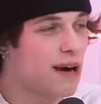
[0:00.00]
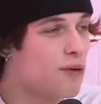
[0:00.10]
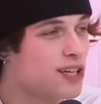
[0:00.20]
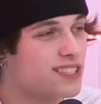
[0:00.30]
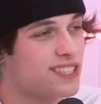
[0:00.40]
I
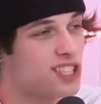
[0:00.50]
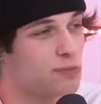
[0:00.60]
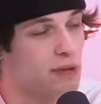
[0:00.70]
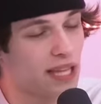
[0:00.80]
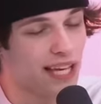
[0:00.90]
wanted to
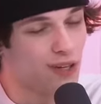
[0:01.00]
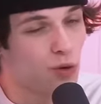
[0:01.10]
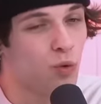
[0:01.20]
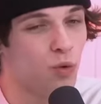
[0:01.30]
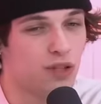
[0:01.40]
just be like
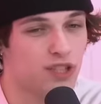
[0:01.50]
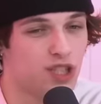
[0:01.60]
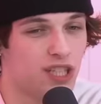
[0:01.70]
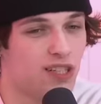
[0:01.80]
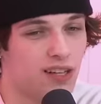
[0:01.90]
cool and
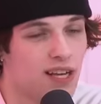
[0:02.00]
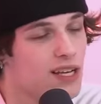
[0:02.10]
chill.